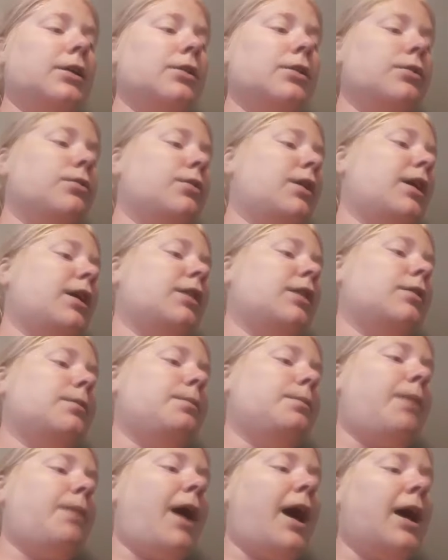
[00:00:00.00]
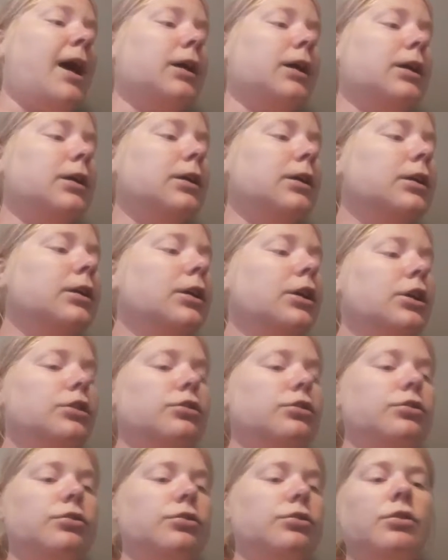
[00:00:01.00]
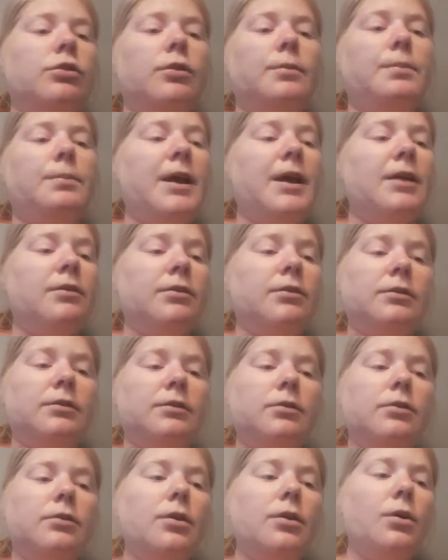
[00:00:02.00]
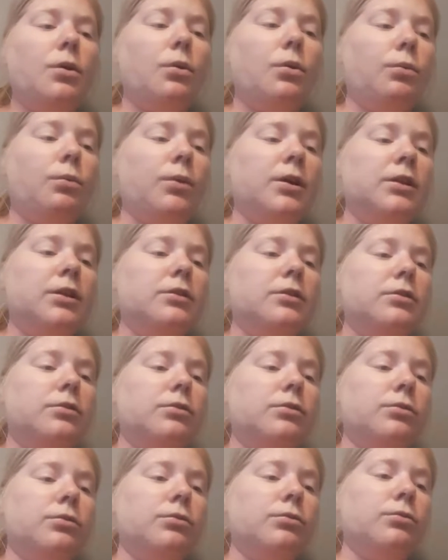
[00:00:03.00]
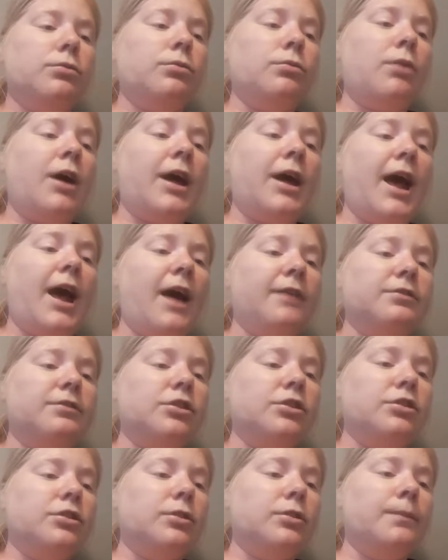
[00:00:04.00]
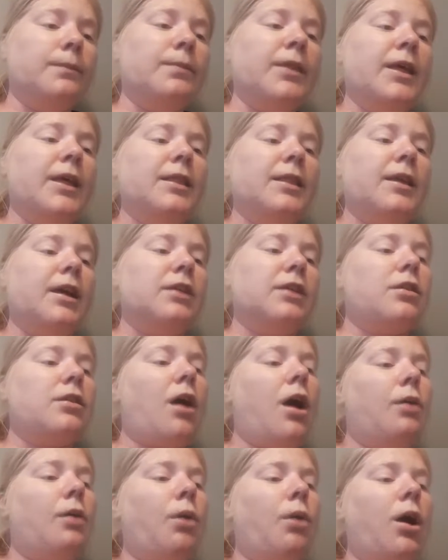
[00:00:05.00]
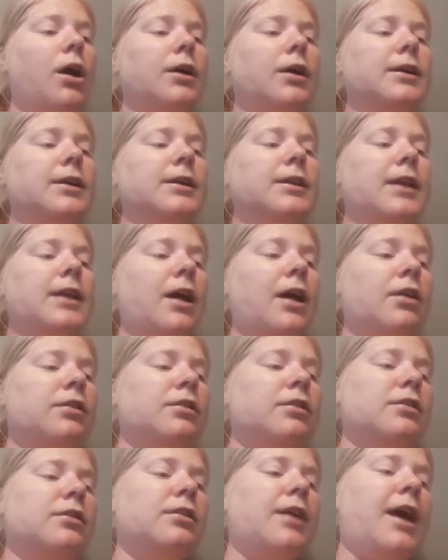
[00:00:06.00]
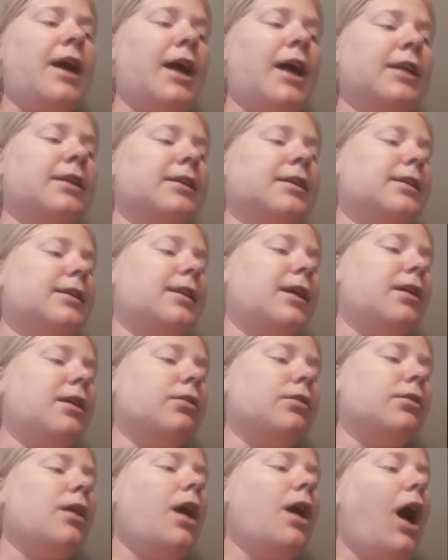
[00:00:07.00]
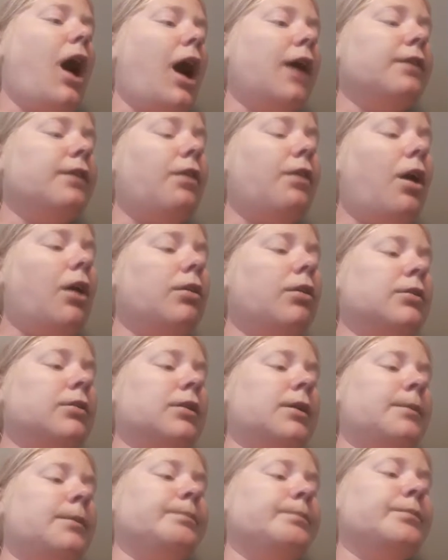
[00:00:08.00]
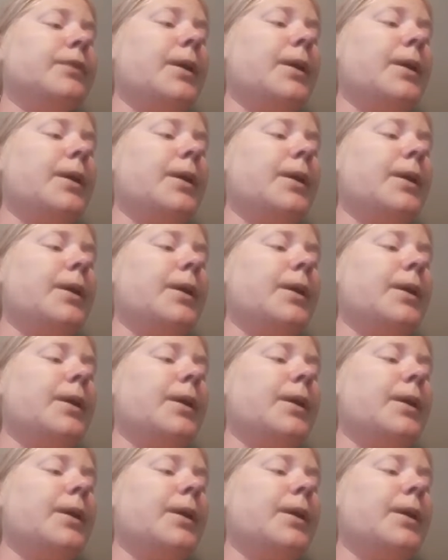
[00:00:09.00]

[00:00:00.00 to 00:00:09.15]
you get back to your parents? What do I have to do? They start walking down the attic stairs. I follow them,